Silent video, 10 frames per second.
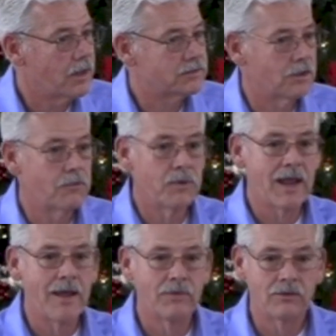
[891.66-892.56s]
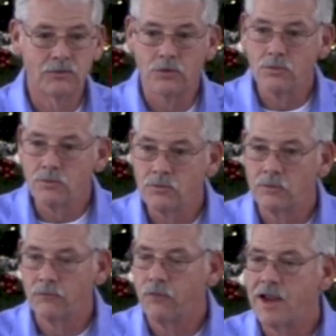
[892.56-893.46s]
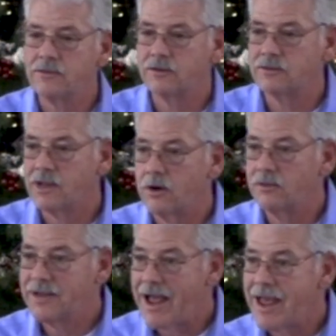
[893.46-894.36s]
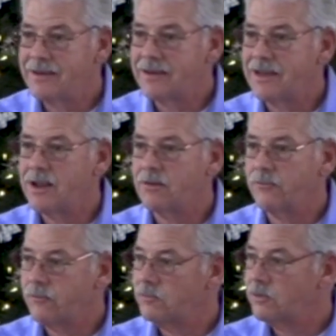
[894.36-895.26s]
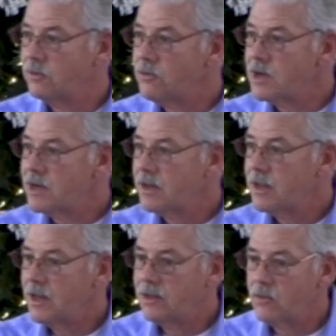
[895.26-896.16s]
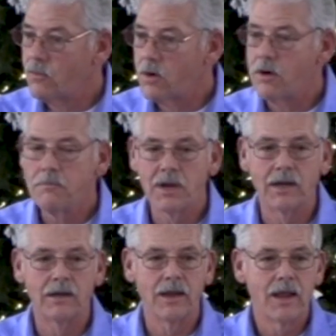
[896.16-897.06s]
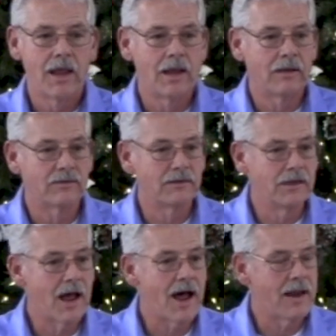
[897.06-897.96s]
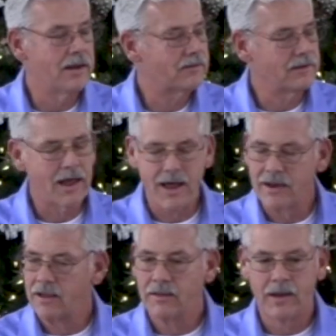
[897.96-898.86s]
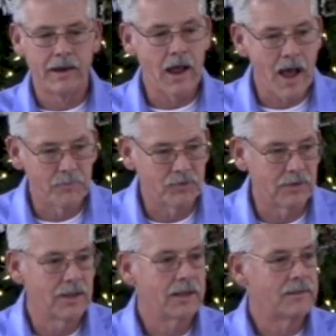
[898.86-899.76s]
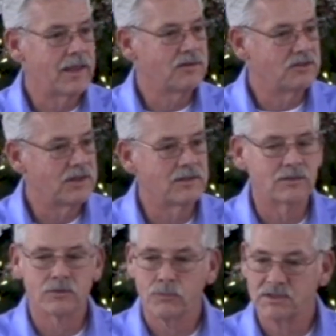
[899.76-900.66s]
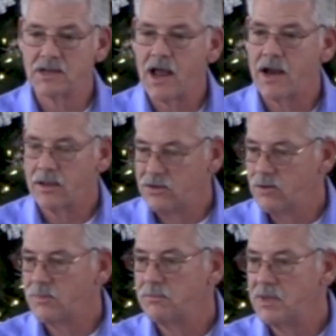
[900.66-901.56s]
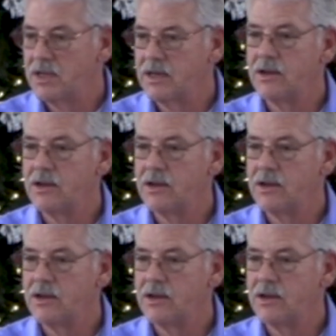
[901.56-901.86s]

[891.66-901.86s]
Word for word: And so we have these two phrases that are tied together from the Greek and the word meaning, and it's not, it's not a, an option that Jesus was not a human being.